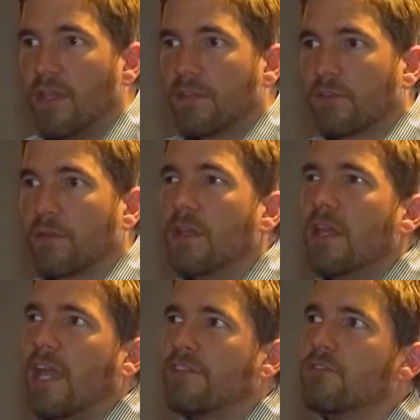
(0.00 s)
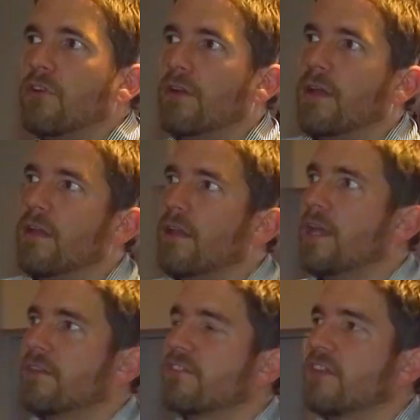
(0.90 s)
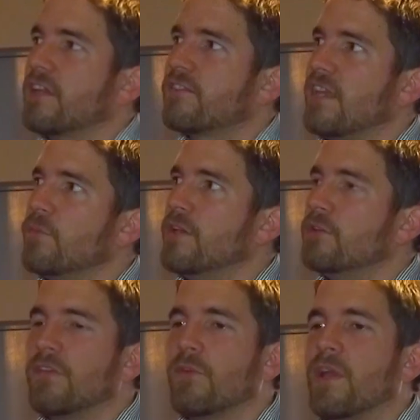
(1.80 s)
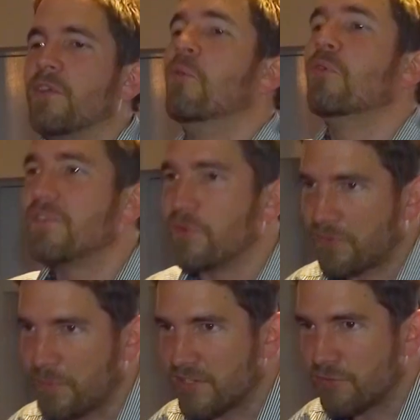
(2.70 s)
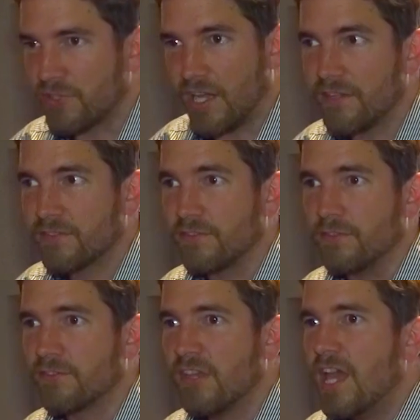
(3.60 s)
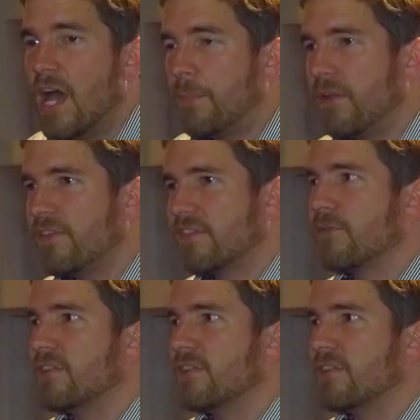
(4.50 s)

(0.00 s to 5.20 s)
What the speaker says: So it's not at the extent where you're giving away all of your information, all your answers, but if it's something